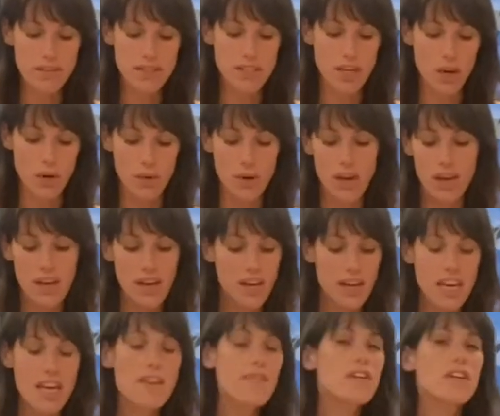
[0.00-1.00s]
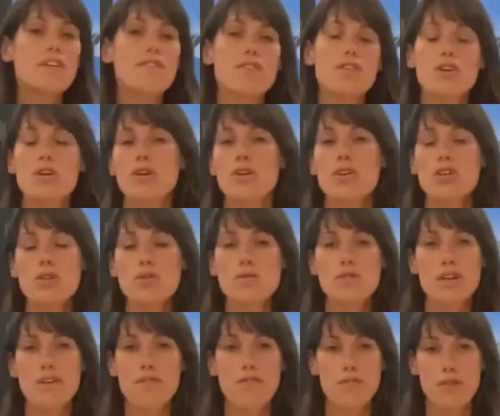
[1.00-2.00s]
So even if you're
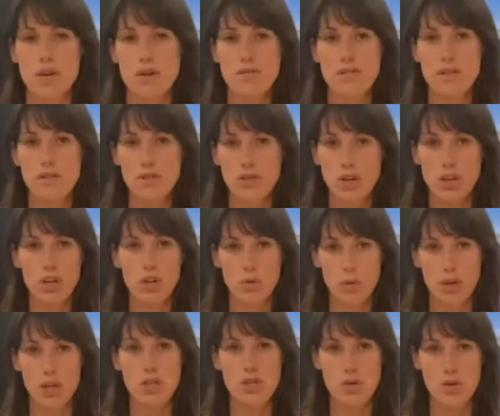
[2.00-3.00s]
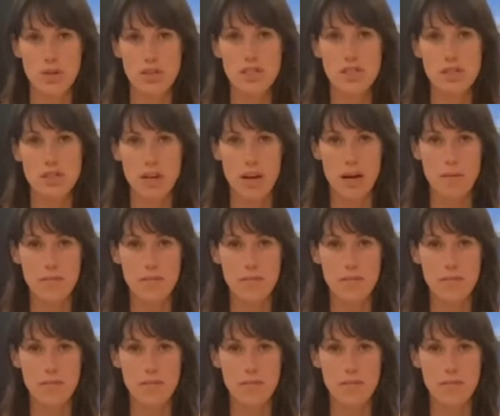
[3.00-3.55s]
using frozen, you're gonna wanna do this,